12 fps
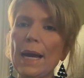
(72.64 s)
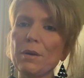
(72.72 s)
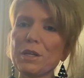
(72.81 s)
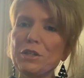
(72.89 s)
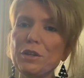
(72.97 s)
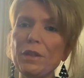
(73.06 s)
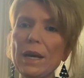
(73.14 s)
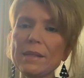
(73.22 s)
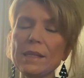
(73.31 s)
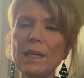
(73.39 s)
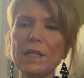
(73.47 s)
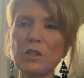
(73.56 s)
Our
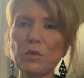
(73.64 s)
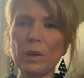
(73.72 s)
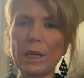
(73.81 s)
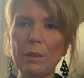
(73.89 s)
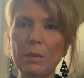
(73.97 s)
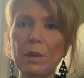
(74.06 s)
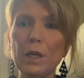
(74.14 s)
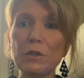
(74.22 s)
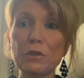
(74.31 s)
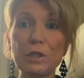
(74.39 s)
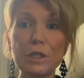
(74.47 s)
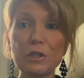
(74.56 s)
2020
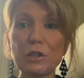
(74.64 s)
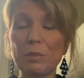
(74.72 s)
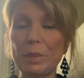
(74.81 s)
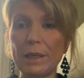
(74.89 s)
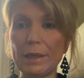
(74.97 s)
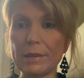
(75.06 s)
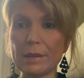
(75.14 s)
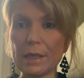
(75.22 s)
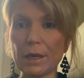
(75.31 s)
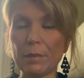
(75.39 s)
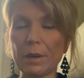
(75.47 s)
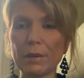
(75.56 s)
traditional pinning
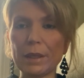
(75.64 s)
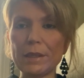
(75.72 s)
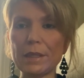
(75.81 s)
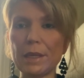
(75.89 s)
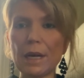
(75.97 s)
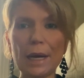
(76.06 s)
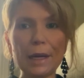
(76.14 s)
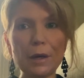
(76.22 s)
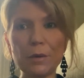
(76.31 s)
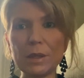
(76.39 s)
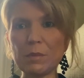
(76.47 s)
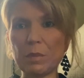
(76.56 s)
ceremony did not
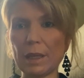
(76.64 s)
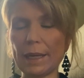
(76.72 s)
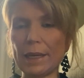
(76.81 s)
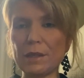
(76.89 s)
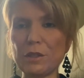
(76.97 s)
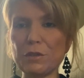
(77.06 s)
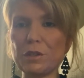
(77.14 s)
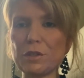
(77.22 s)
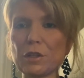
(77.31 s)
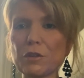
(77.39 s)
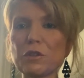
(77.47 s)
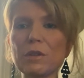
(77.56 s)
go as planned due to
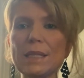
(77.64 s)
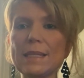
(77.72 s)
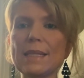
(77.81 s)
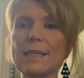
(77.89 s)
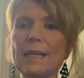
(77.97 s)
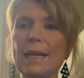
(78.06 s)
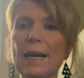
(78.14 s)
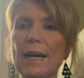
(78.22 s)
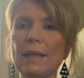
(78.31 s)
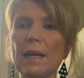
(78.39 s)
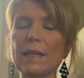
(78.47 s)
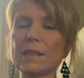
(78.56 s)
social distancing
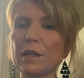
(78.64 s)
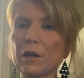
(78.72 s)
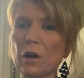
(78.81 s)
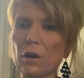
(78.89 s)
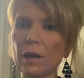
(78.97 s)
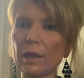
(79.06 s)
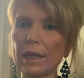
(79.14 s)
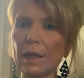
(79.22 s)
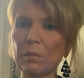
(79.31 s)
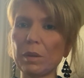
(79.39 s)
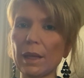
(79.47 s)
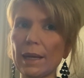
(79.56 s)
guidelines that are currently
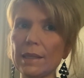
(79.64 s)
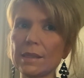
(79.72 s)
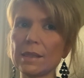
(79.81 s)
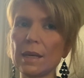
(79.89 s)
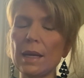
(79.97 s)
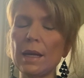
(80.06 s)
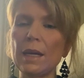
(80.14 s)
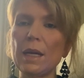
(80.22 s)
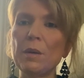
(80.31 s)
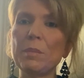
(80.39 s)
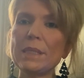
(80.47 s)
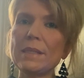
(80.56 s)
in place.
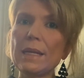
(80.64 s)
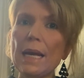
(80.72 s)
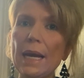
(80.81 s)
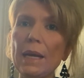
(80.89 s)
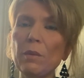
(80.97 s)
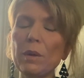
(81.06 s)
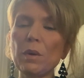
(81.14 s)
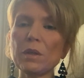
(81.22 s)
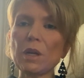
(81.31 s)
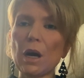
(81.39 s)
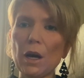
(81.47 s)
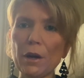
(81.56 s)
But today we
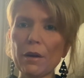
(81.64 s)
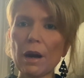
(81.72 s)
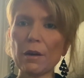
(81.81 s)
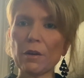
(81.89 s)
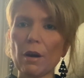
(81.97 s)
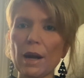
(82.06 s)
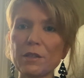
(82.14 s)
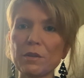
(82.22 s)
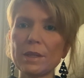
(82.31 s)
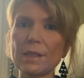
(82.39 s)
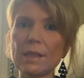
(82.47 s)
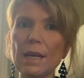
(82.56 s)
want to honor our
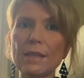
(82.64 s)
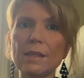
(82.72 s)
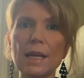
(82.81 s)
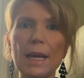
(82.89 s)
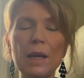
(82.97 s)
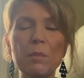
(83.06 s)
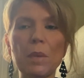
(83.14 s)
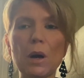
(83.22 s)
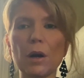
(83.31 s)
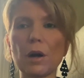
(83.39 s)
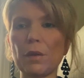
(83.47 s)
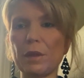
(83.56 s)
graduates as they
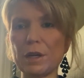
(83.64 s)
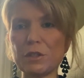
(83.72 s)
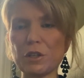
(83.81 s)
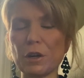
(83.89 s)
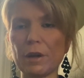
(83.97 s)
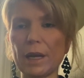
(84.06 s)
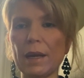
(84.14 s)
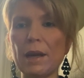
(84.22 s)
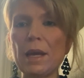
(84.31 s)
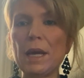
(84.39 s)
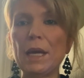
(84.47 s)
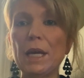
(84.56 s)
embark on their journey
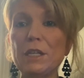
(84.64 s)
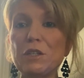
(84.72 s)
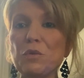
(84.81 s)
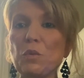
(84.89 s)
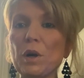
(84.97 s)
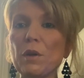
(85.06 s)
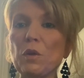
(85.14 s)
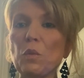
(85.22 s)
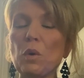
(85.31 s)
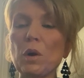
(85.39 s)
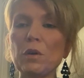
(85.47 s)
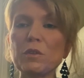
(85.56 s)
into one of the
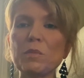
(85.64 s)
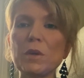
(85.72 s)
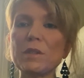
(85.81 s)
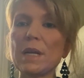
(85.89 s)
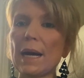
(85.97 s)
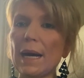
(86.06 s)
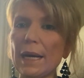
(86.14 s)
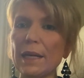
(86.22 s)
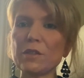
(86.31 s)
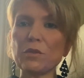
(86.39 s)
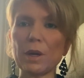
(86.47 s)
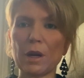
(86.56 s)
world's most
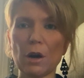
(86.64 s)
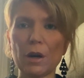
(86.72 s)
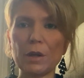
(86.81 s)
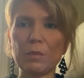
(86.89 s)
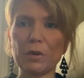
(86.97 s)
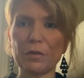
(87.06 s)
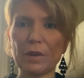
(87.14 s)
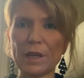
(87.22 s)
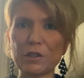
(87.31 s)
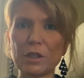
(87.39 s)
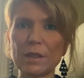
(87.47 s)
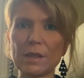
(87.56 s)
highest regarded
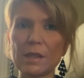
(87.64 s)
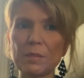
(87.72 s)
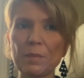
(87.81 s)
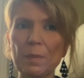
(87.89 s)
professions.